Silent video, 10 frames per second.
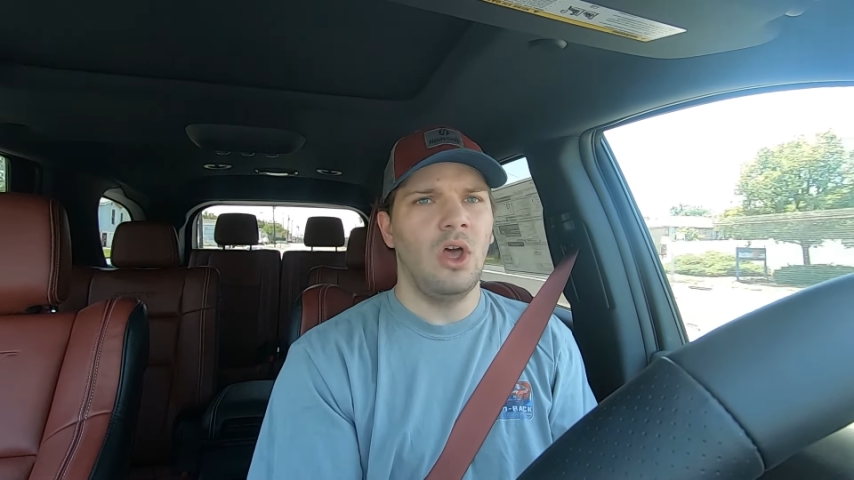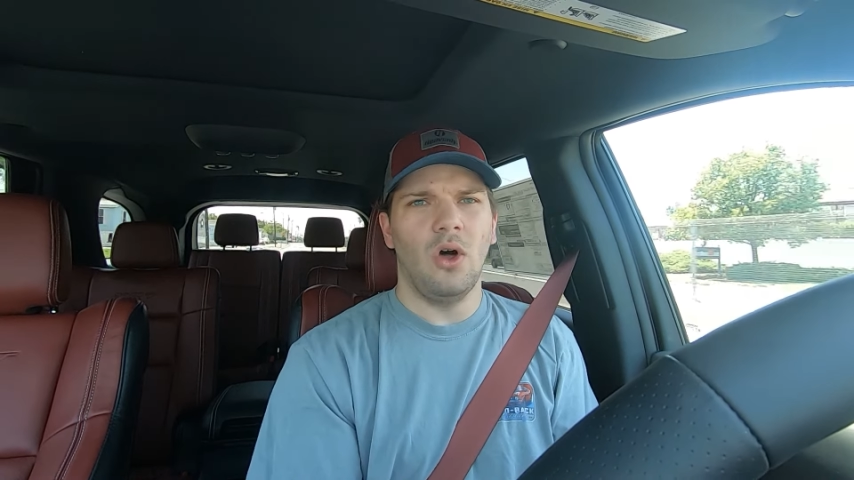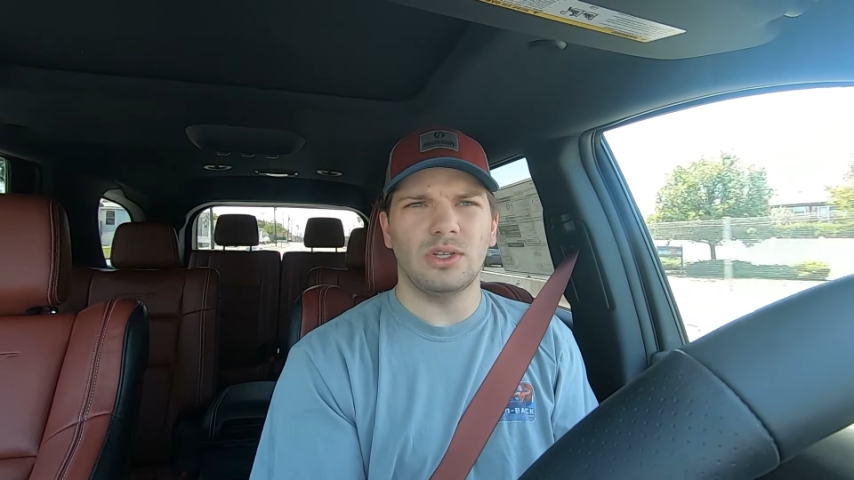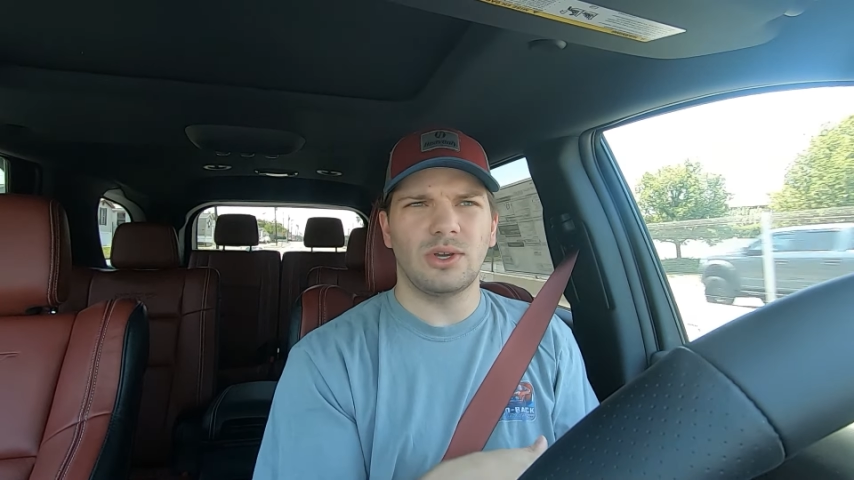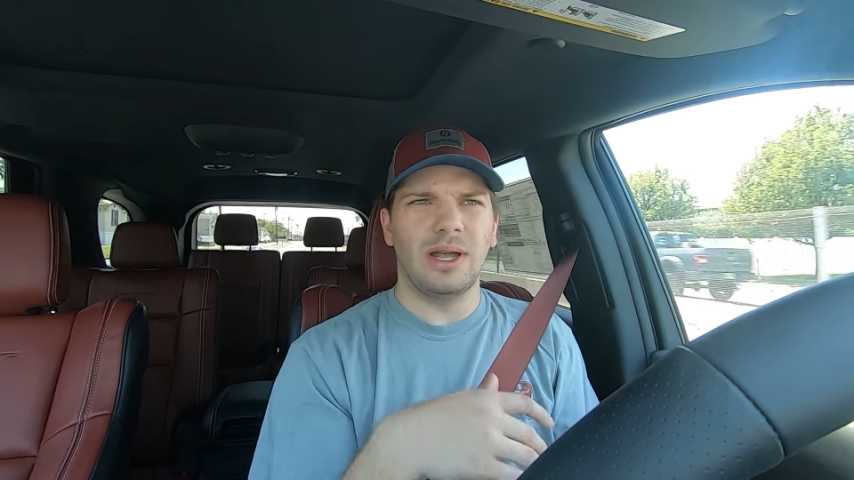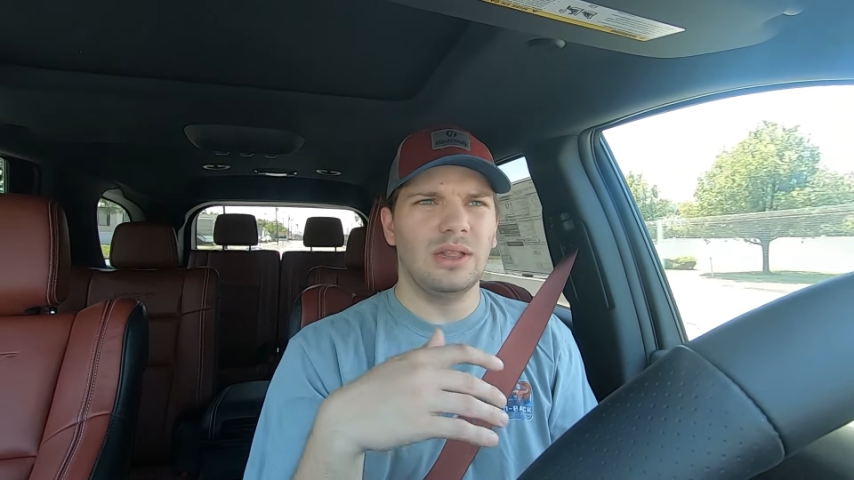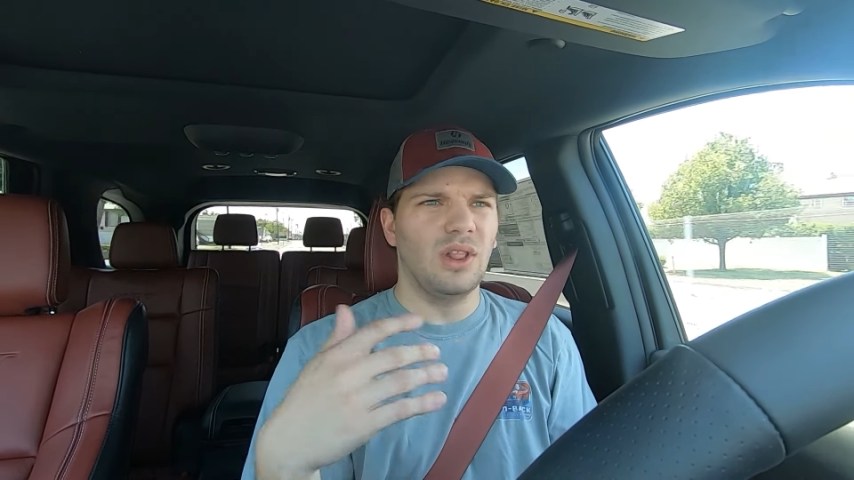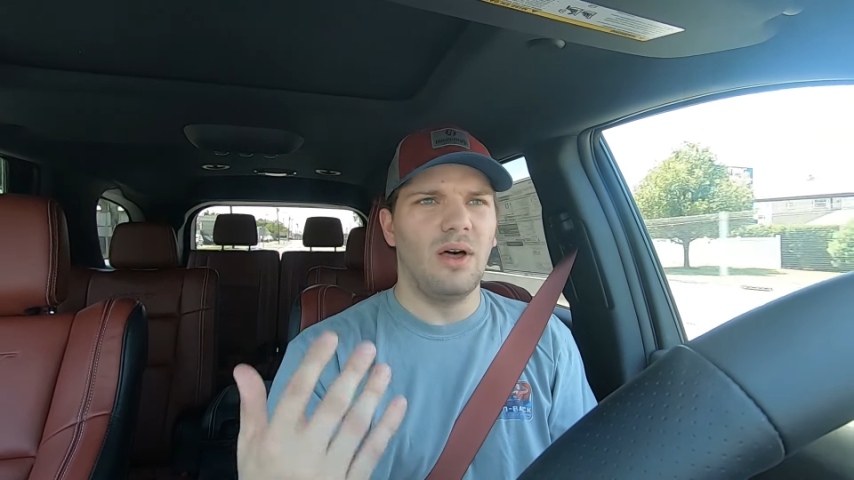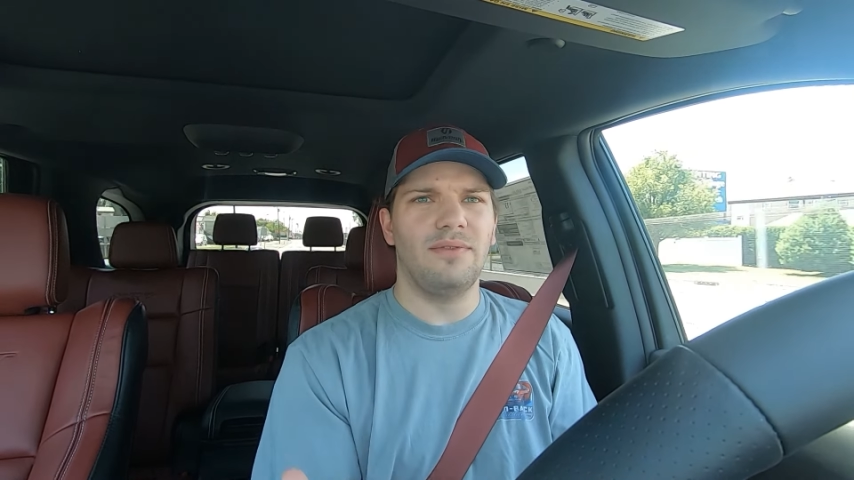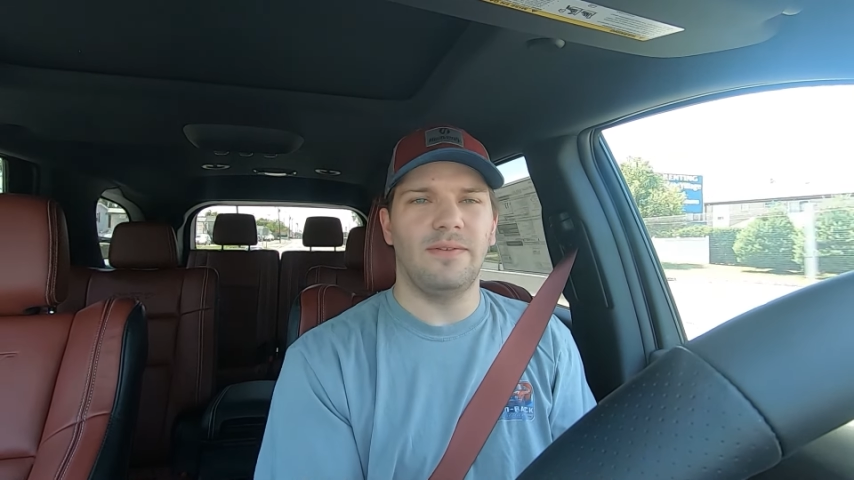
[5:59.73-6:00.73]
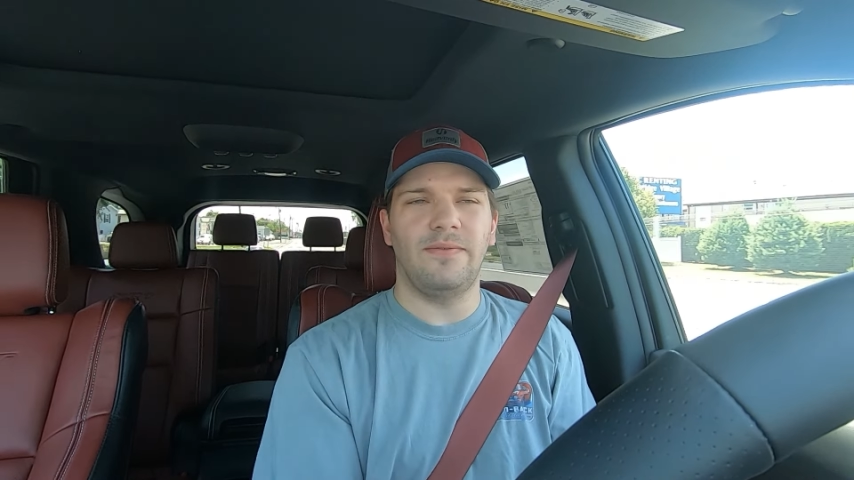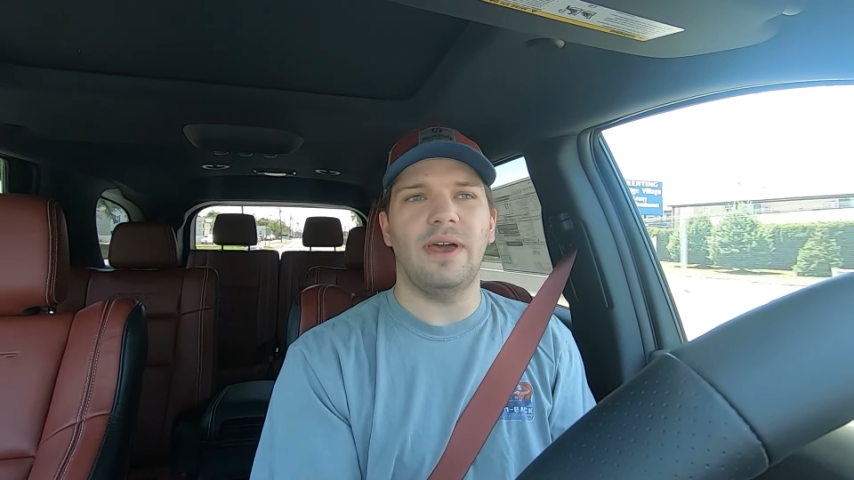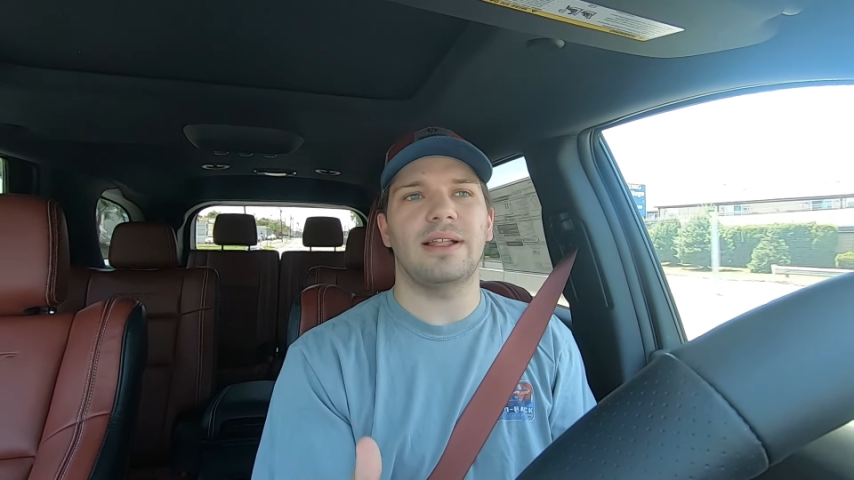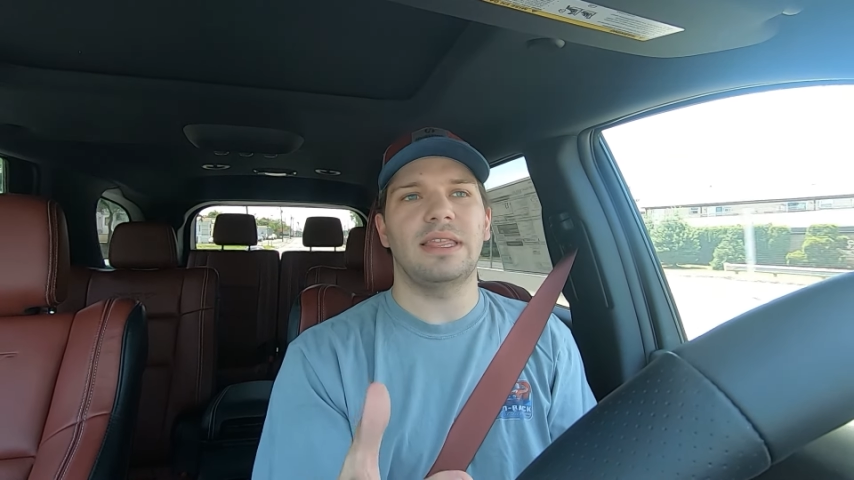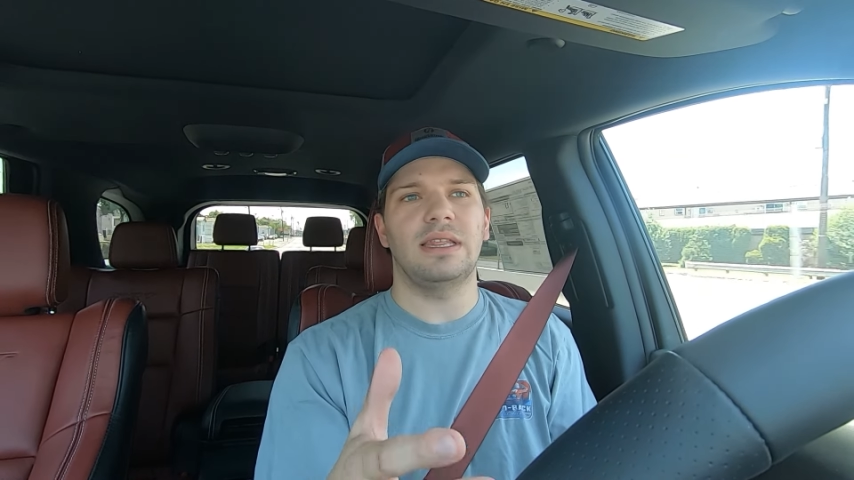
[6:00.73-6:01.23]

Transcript: Also, I love the fact